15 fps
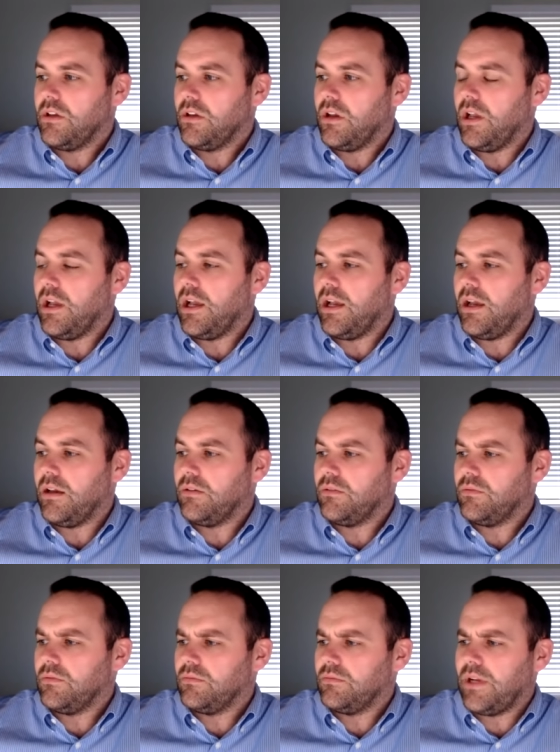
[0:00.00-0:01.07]
uh,
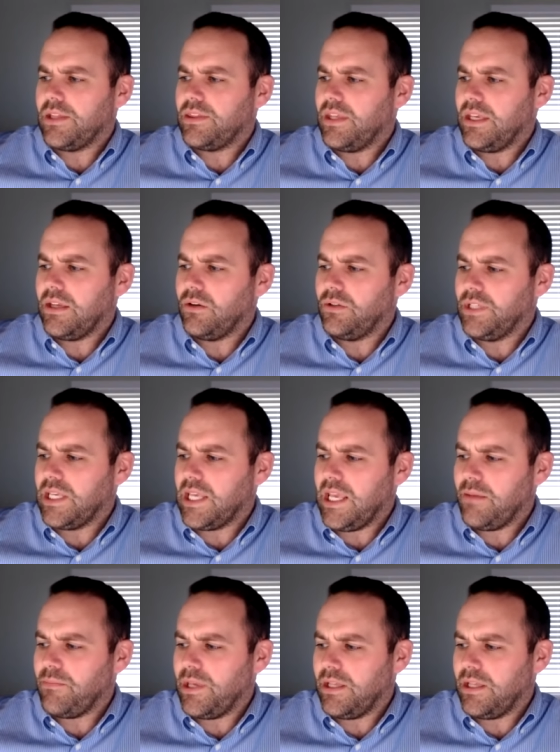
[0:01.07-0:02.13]
I think it only
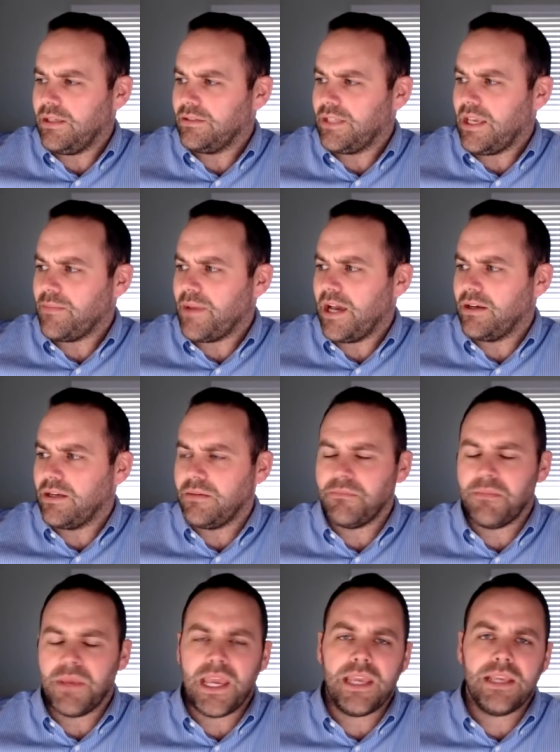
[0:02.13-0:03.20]
came in came out in
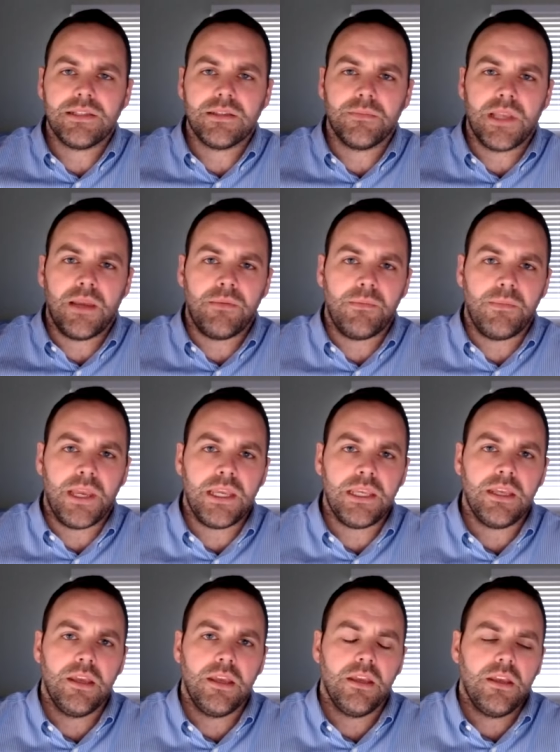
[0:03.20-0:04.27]
May, sometime in May.
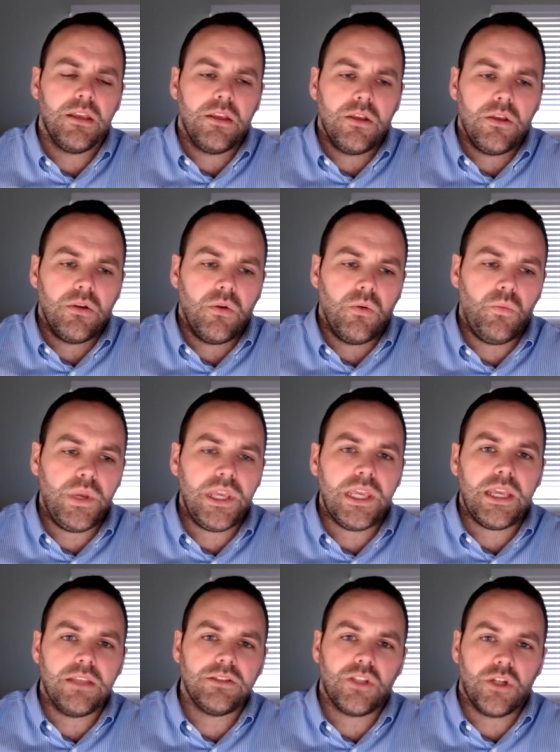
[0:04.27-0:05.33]
We
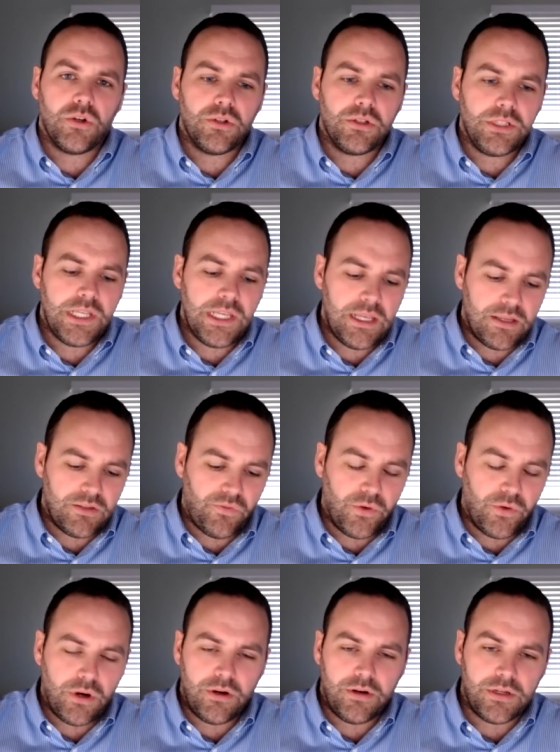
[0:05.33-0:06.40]
internally, as
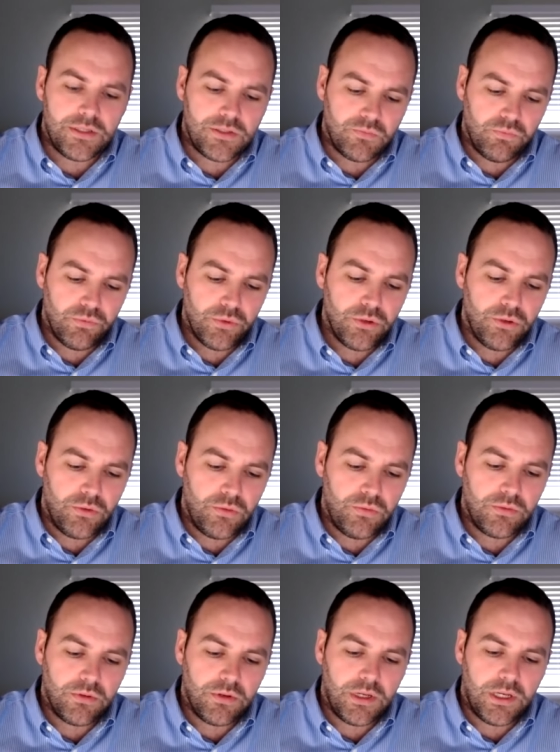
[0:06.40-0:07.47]
far as Roux,
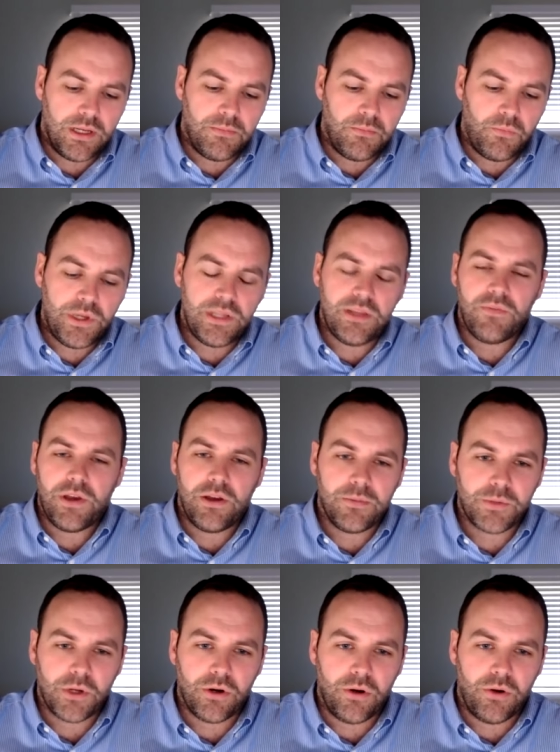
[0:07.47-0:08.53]
um, we developed
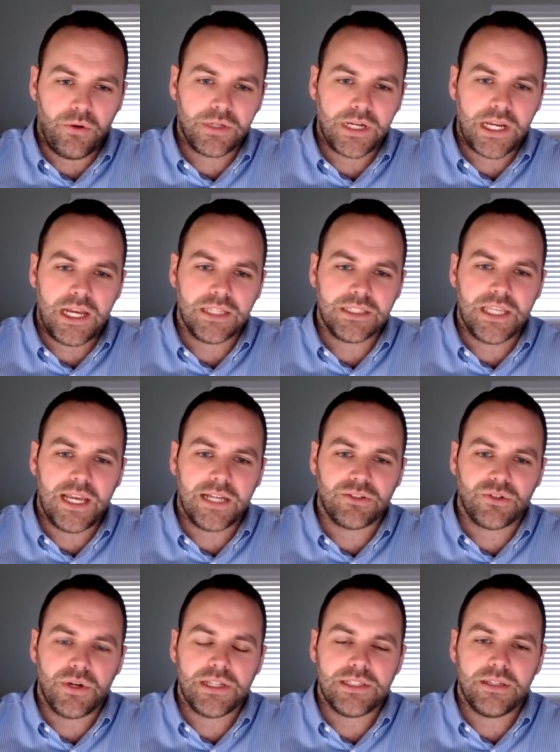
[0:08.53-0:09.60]
our own contact
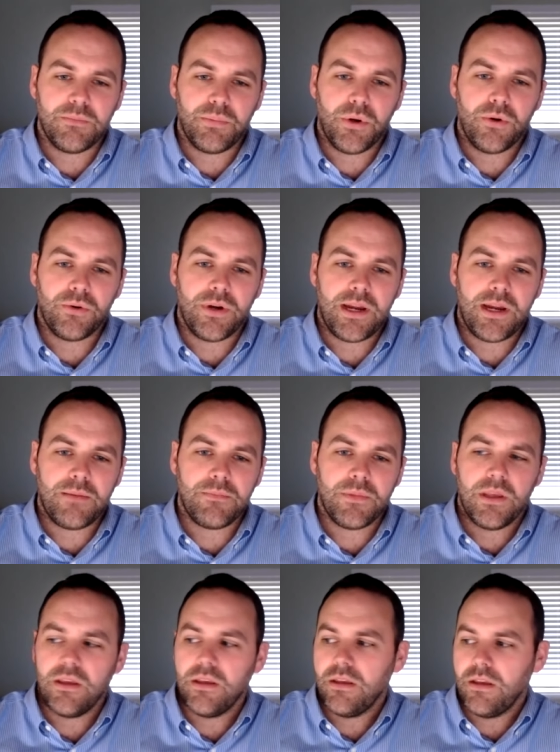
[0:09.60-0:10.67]
tracing program
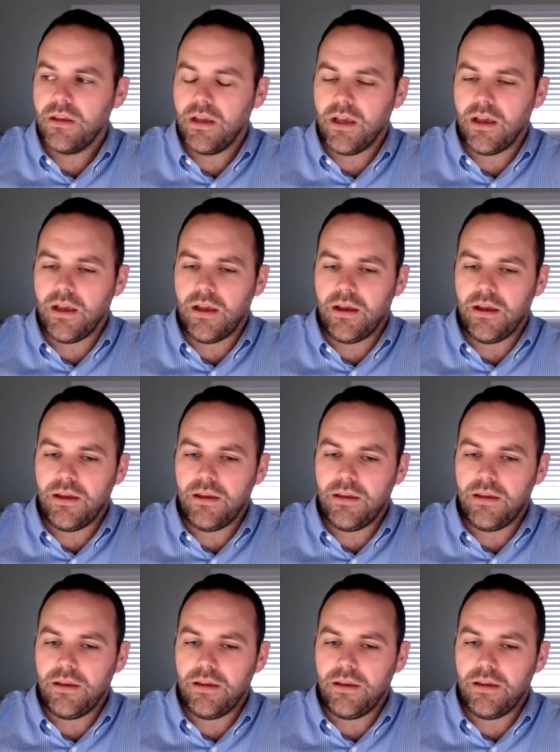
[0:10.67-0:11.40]
uh,